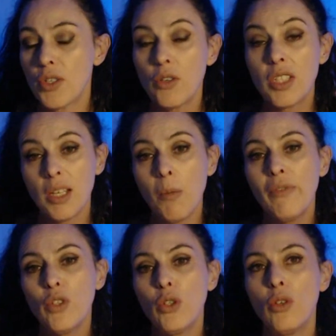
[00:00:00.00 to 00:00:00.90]
So some
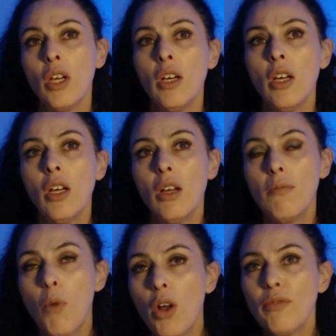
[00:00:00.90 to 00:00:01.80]
of you
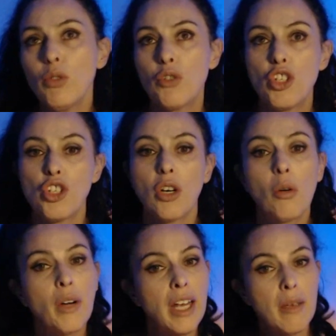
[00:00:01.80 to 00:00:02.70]
might have looked at your
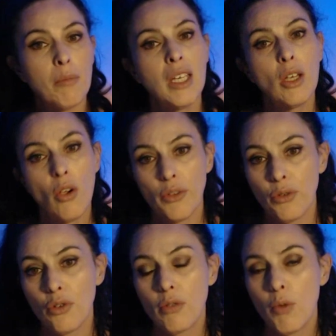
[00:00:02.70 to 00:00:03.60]
career and been going
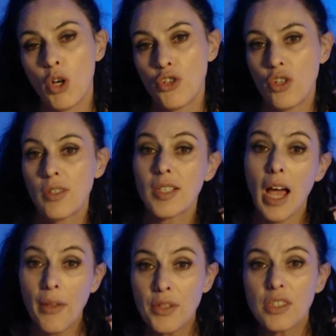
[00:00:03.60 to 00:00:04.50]
through the motions.
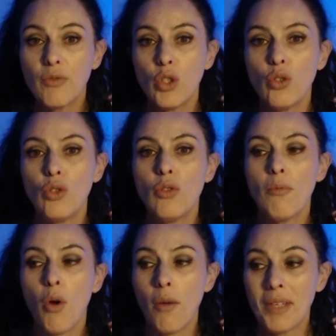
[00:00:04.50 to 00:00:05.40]
Others of you
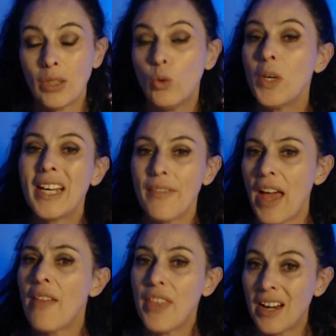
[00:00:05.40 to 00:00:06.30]
might be looking at
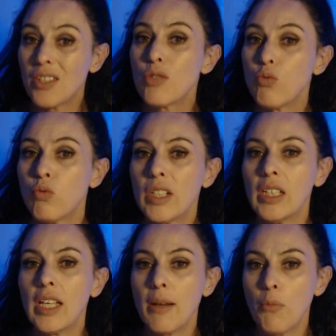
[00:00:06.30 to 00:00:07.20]
that it's
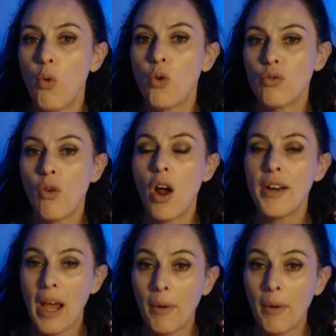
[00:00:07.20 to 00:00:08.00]
really important right now.